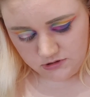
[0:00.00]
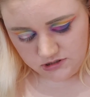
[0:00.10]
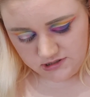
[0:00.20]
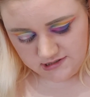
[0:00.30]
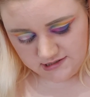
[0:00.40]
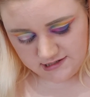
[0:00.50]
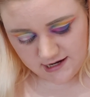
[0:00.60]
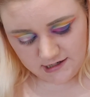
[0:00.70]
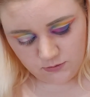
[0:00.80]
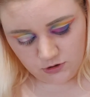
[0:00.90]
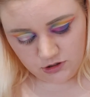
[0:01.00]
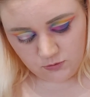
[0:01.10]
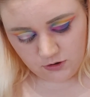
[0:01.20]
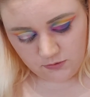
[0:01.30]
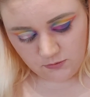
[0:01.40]
which is exactly what you
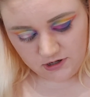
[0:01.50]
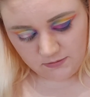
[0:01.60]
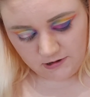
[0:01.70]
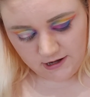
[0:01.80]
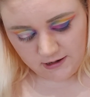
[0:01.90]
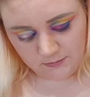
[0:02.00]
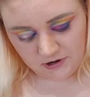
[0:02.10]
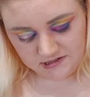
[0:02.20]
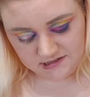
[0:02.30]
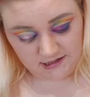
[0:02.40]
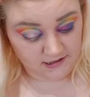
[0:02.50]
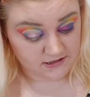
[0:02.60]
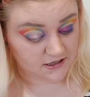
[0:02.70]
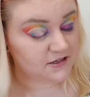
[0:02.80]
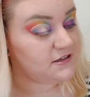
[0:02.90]
want when applying pressed glitter.